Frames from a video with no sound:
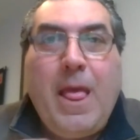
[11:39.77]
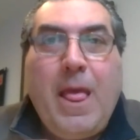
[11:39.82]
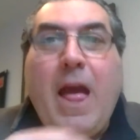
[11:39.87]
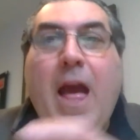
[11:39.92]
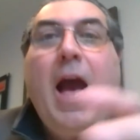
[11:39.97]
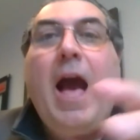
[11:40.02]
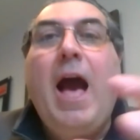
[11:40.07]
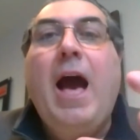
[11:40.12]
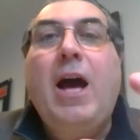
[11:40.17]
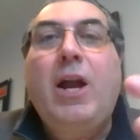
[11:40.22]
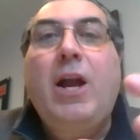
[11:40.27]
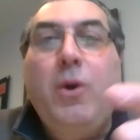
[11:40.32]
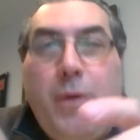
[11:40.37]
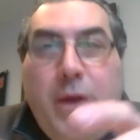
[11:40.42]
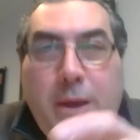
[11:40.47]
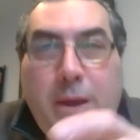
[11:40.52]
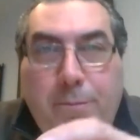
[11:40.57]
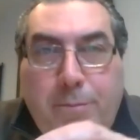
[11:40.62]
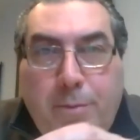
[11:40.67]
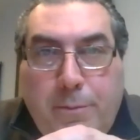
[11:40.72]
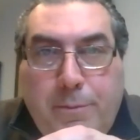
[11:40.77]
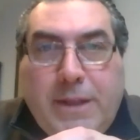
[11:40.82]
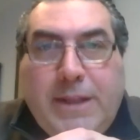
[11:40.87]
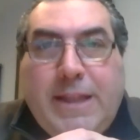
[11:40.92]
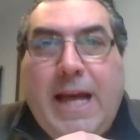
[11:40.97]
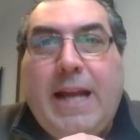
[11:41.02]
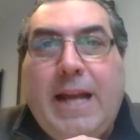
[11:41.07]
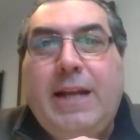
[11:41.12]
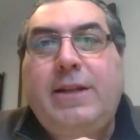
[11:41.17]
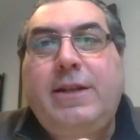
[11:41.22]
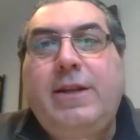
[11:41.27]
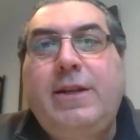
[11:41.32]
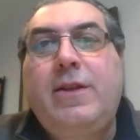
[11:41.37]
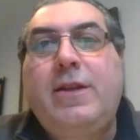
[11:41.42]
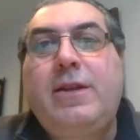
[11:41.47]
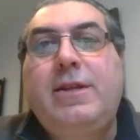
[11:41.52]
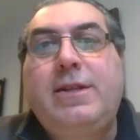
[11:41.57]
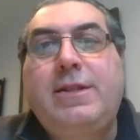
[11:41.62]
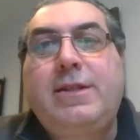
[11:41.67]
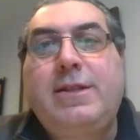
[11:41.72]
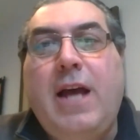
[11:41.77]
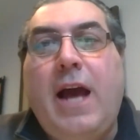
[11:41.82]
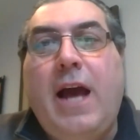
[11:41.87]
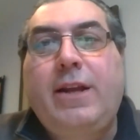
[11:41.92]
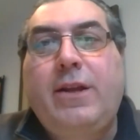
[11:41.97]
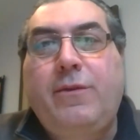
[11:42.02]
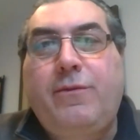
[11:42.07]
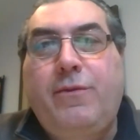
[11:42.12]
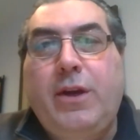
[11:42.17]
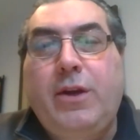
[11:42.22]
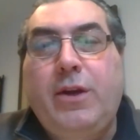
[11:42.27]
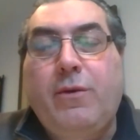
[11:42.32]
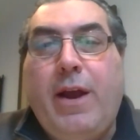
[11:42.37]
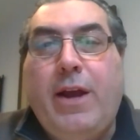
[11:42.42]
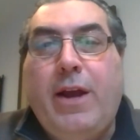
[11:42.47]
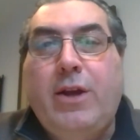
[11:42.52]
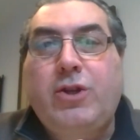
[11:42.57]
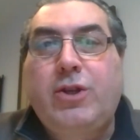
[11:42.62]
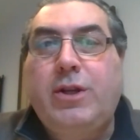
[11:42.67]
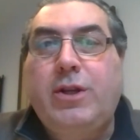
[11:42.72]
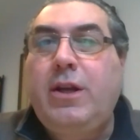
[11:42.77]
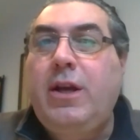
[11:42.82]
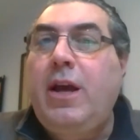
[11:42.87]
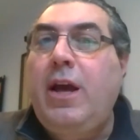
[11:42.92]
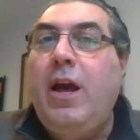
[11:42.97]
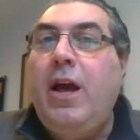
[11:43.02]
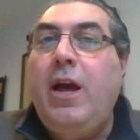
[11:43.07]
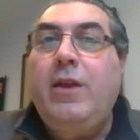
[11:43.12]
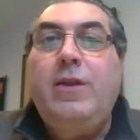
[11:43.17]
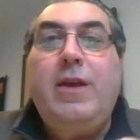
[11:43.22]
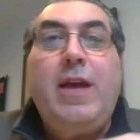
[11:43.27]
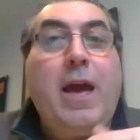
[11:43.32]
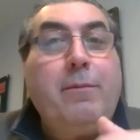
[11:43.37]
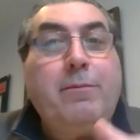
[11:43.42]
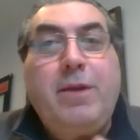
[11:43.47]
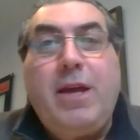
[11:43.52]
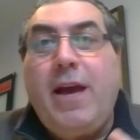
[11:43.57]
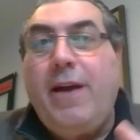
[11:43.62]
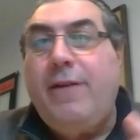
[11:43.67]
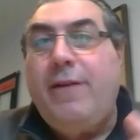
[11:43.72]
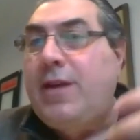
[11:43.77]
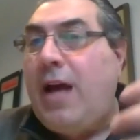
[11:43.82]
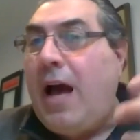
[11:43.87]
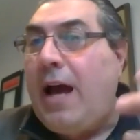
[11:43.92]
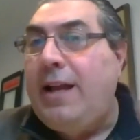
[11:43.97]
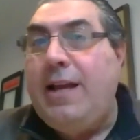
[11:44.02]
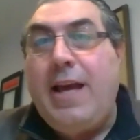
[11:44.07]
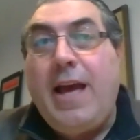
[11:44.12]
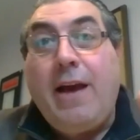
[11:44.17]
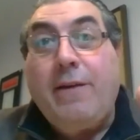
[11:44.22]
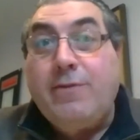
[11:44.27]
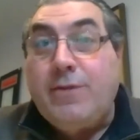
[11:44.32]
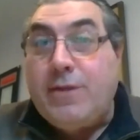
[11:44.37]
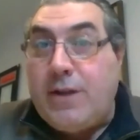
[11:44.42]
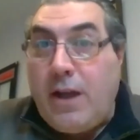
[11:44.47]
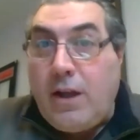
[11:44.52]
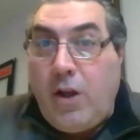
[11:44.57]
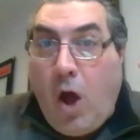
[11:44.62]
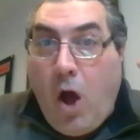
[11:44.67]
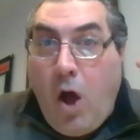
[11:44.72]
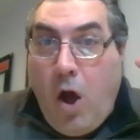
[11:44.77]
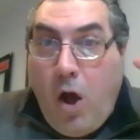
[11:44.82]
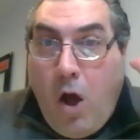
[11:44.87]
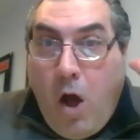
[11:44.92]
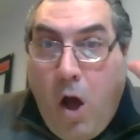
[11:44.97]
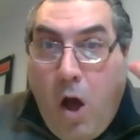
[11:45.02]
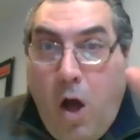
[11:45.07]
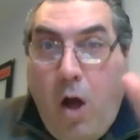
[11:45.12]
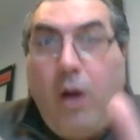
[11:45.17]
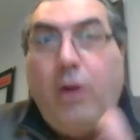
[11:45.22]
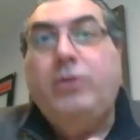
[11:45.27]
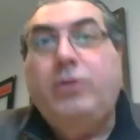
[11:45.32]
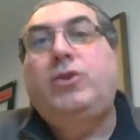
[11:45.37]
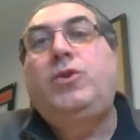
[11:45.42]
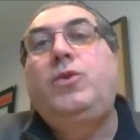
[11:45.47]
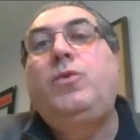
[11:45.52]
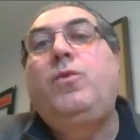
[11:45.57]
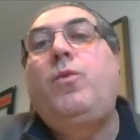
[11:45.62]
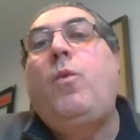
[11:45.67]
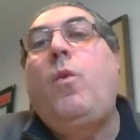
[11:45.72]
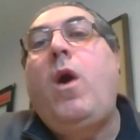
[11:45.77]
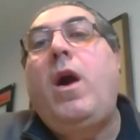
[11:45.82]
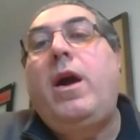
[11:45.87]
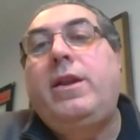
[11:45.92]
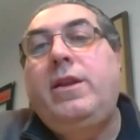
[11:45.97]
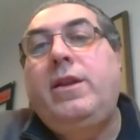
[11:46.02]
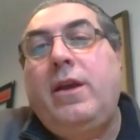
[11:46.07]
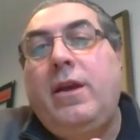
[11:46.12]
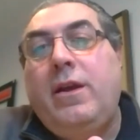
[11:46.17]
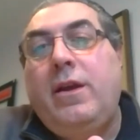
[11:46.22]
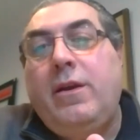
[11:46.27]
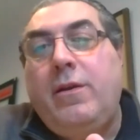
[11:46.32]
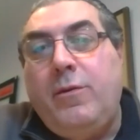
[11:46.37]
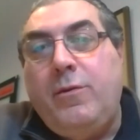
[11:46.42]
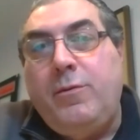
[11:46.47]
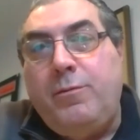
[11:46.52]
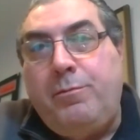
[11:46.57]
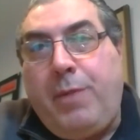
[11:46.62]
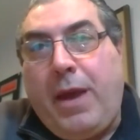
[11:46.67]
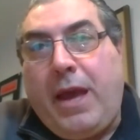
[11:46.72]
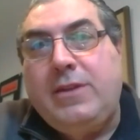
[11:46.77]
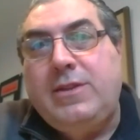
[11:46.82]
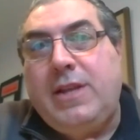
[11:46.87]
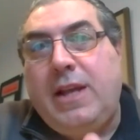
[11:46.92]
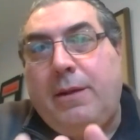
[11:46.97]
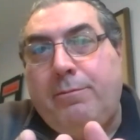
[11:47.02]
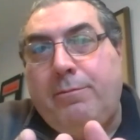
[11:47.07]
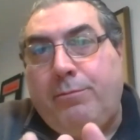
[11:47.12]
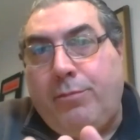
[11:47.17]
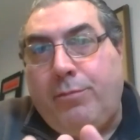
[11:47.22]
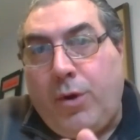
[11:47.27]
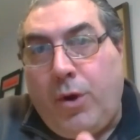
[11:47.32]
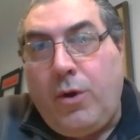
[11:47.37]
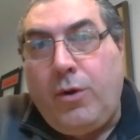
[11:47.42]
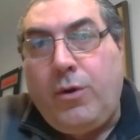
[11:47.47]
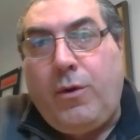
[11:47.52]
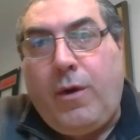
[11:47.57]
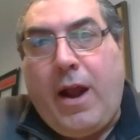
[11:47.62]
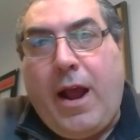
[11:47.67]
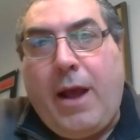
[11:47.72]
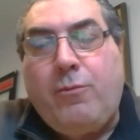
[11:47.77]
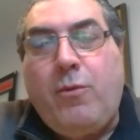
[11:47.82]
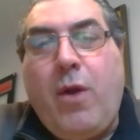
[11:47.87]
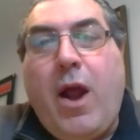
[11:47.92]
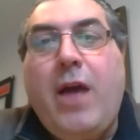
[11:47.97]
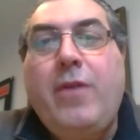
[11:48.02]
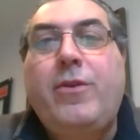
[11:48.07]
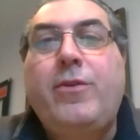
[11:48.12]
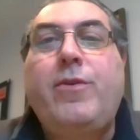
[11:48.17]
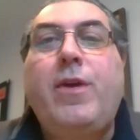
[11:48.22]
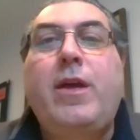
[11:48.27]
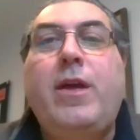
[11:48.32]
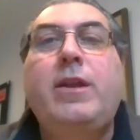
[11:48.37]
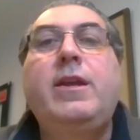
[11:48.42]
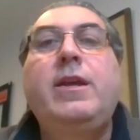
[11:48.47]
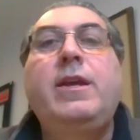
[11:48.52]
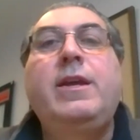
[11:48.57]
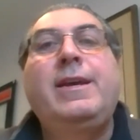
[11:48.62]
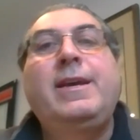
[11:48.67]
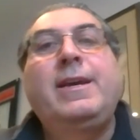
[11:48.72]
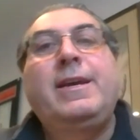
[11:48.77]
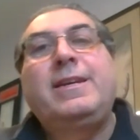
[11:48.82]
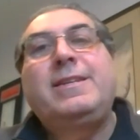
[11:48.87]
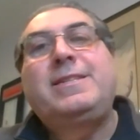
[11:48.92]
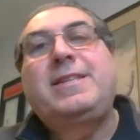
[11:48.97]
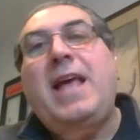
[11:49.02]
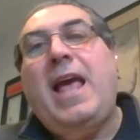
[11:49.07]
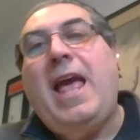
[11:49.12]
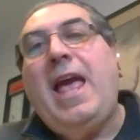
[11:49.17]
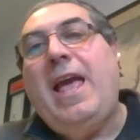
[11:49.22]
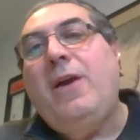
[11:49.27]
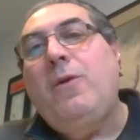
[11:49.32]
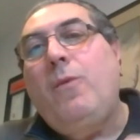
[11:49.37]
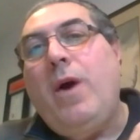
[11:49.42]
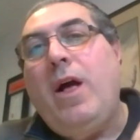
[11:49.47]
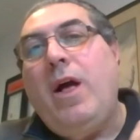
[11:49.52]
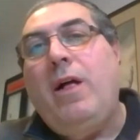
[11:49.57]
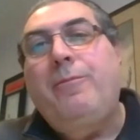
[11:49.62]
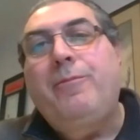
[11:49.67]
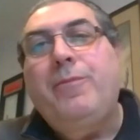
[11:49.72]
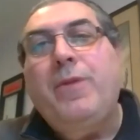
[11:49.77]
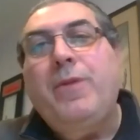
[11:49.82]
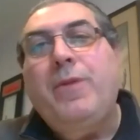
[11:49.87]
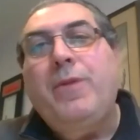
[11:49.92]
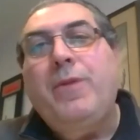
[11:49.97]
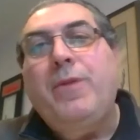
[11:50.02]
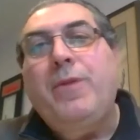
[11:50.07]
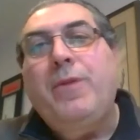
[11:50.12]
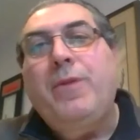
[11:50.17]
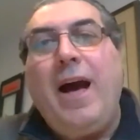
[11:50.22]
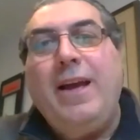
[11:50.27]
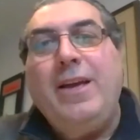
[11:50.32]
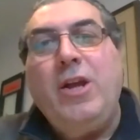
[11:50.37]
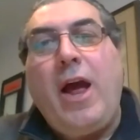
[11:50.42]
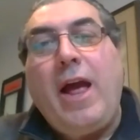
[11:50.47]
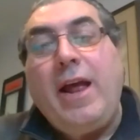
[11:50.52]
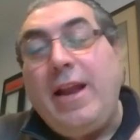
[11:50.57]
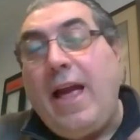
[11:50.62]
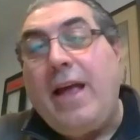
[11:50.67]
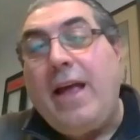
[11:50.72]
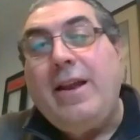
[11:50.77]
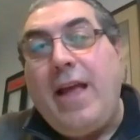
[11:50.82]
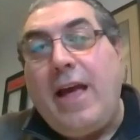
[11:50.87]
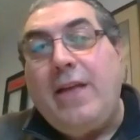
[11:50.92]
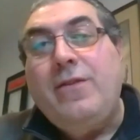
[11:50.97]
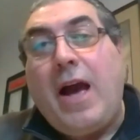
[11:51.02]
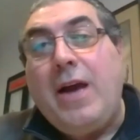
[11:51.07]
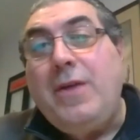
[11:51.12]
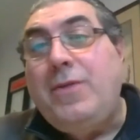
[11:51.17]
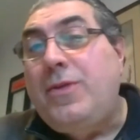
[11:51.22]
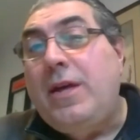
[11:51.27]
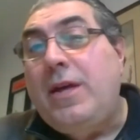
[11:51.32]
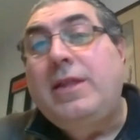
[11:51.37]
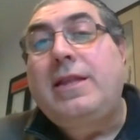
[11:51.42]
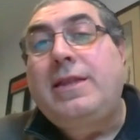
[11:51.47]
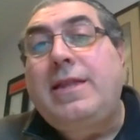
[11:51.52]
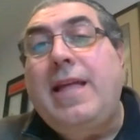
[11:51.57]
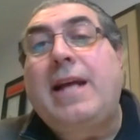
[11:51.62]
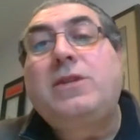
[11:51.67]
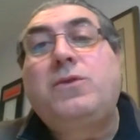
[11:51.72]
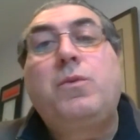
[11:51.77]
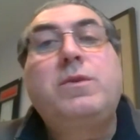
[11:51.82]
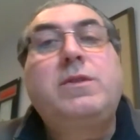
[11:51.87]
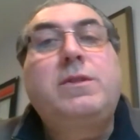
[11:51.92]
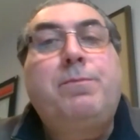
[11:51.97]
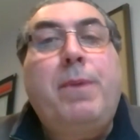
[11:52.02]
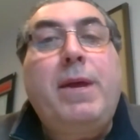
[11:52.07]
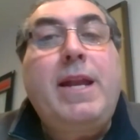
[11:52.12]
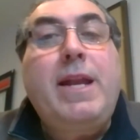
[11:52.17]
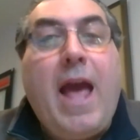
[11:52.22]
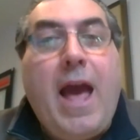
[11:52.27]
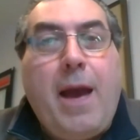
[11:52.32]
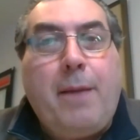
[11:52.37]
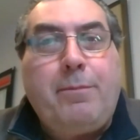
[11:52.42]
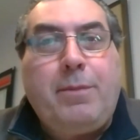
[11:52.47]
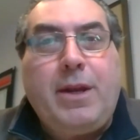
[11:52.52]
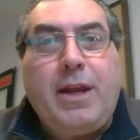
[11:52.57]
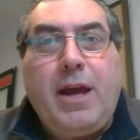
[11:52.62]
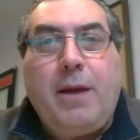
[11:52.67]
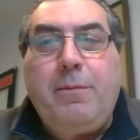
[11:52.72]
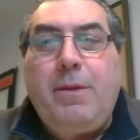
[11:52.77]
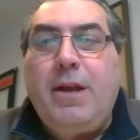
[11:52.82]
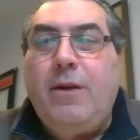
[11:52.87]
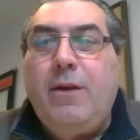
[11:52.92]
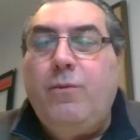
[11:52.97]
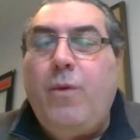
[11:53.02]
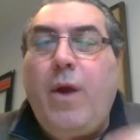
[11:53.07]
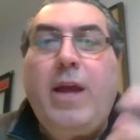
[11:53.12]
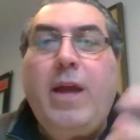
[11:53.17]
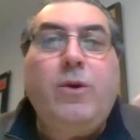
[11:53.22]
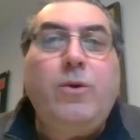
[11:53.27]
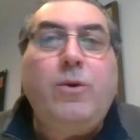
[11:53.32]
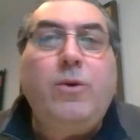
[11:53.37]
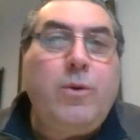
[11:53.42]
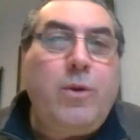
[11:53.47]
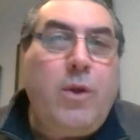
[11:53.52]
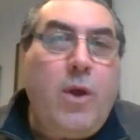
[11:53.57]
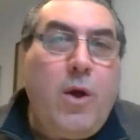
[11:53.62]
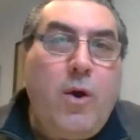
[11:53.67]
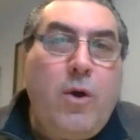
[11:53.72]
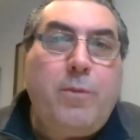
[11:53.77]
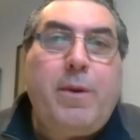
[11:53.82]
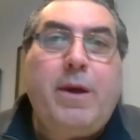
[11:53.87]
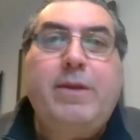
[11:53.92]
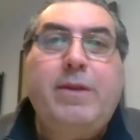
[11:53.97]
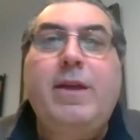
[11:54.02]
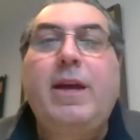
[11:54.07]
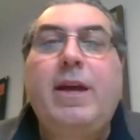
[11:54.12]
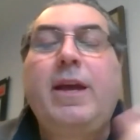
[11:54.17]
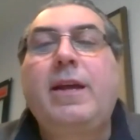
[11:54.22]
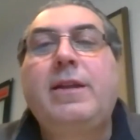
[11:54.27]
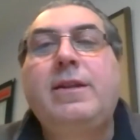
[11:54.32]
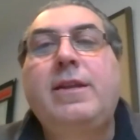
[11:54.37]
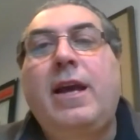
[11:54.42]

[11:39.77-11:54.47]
how do we implement that into the design configuration, the MDFs, IDFs, all to one basic program, rather than saying, well, and I think that that's what's been happening. I mean, Ray Coulomb, I think at